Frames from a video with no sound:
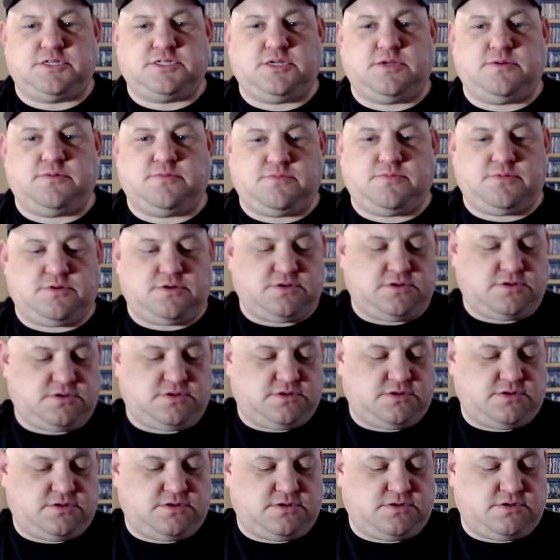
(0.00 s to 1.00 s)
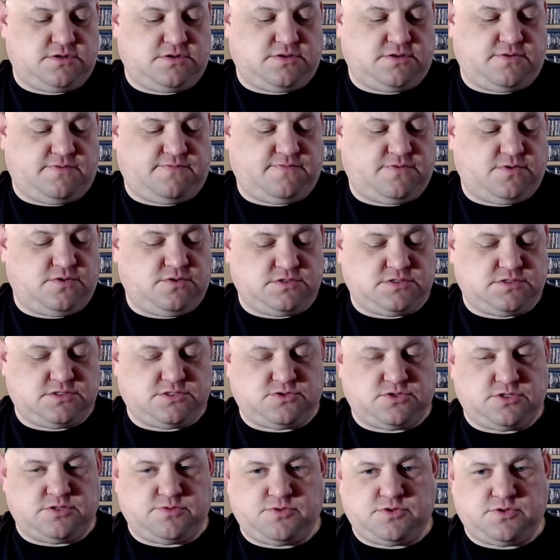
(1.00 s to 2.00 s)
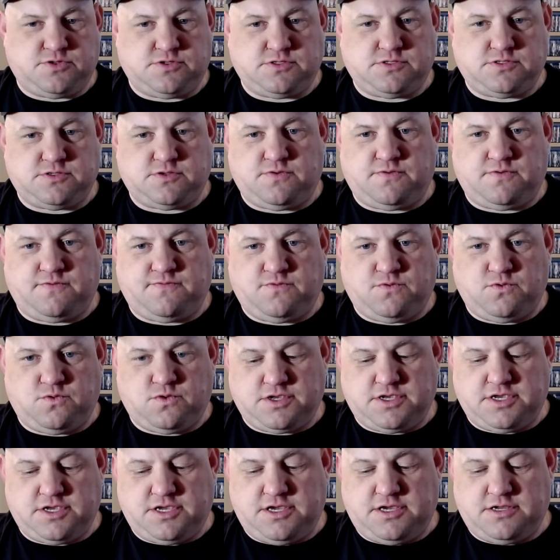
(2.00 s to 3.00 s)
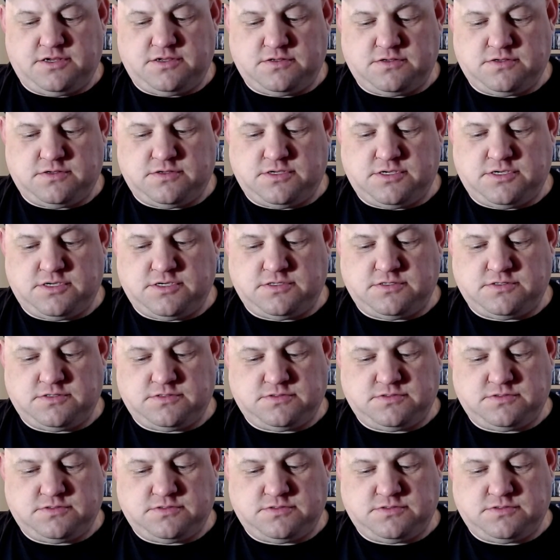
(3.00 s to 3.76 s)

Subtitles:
up the first Tremors on 4K the other day.